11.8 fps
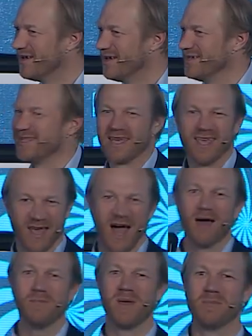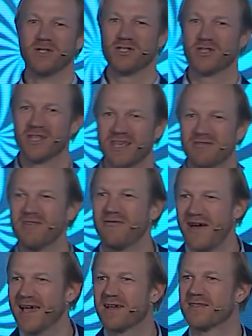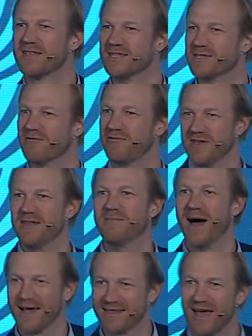It's like, yeah, maybe you should give the faculty some feedback,